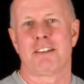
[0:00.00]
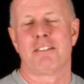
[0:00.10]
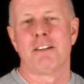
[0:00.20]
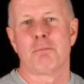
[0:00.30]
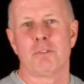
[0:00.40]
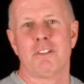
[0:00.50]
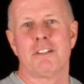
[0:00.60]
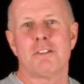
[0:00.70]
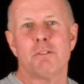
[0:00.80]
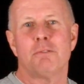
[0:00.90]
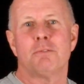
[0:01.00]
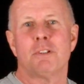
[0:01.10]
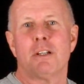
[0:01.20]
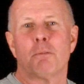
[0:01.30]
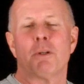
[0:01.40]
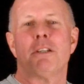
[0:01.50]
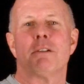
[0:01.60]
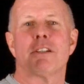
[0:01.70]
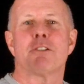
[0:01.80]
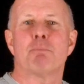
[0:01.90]
Now, you know, when
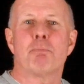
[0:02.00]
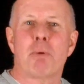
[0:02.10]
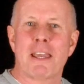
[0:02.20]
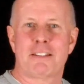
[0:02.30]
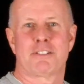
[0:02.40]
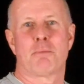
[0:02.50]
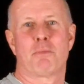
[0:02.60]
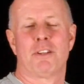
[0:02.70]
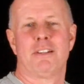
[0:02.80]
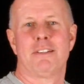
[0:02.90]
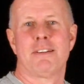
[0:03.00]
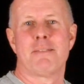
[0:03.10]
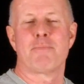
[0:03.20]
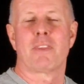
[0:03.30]
you expect something,